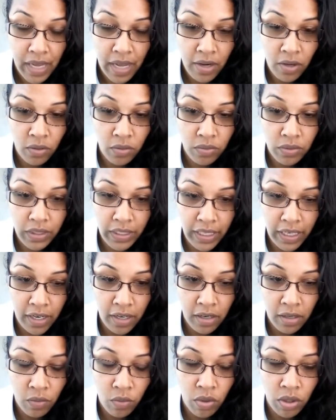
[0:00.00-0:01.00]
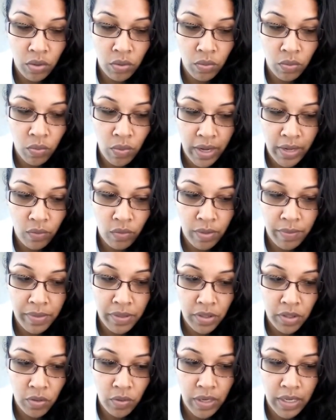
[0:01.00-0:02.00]
I don't care what white
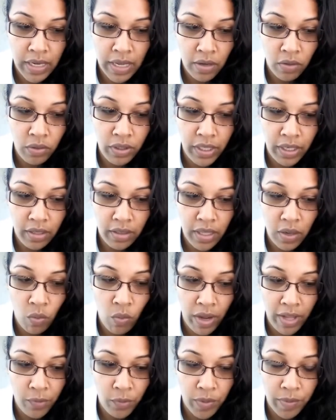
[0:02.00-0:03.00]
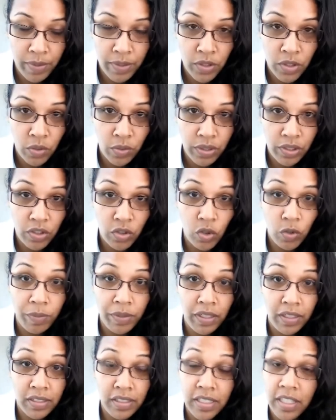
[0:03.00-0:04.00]
women do, and I don't care that white women do it too
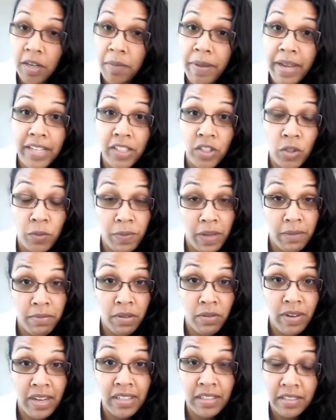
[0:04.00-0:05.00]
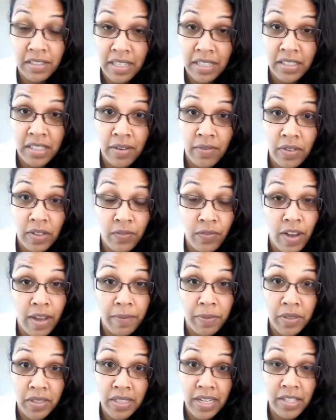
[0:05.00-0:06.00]
because their bastard baby rate is not
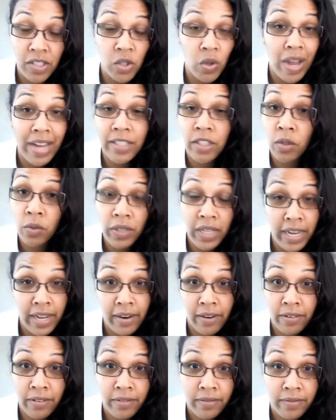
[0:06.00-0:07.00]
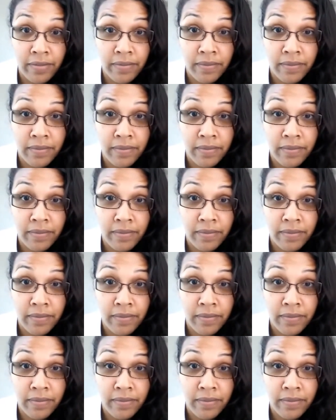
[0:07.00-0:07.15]
75%, so I don't care.